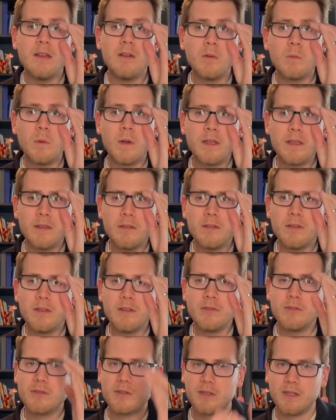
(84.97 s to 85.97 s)
what you
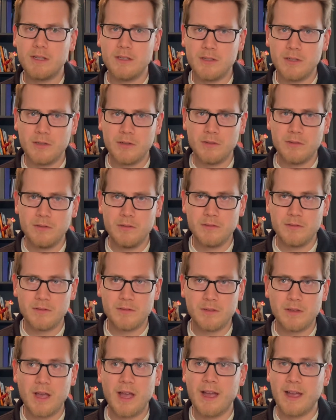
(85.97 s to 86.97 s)
usually do,
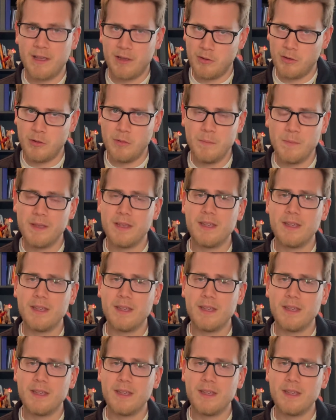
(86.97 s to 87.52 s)
I hope,